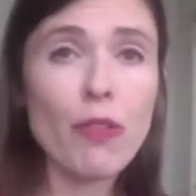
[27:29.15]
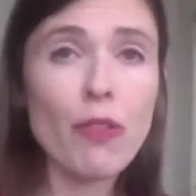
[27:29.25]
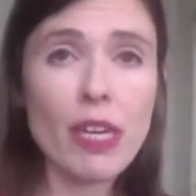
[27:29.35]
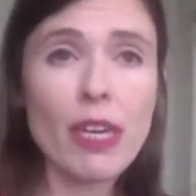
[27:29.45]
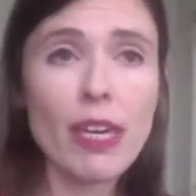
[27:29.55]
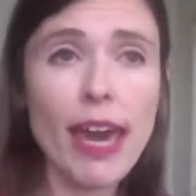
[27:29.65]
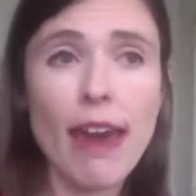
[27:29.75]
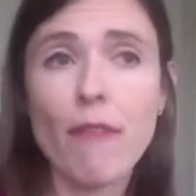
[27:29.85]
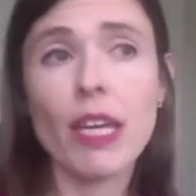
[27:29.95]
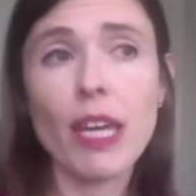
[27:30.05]
thinking
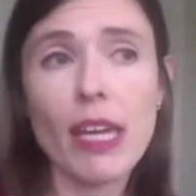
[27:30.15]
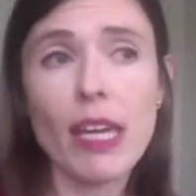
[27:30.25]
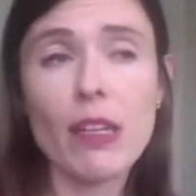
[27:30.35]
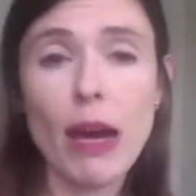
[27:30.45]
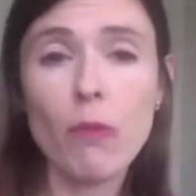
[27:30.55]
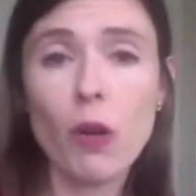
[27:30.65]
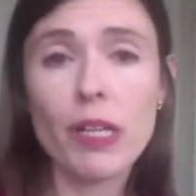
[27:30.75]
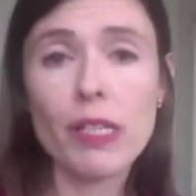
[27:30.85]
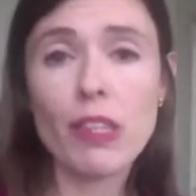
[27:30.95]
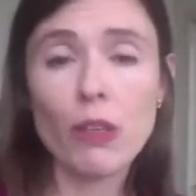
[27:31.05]
carefully again about what
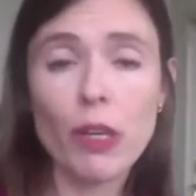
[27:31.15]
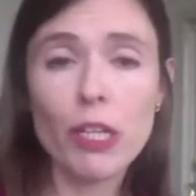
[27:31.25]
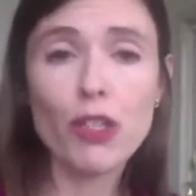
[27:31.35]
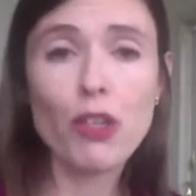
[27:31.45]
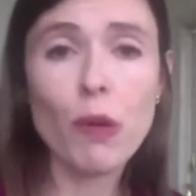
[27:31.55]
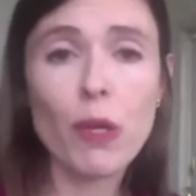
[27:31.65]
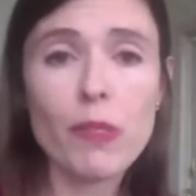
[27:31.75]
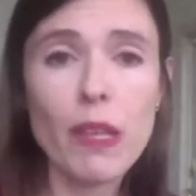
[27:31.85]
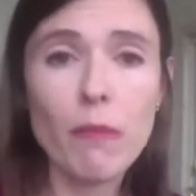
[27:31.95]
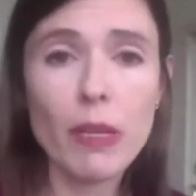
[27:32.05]
it is that you want to do
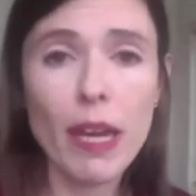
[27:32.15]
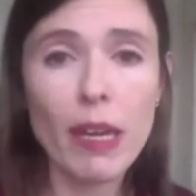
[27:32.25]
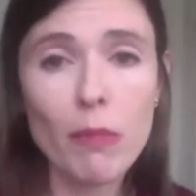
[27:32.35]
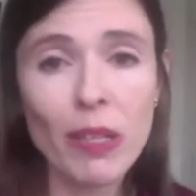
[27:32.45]
post MBA,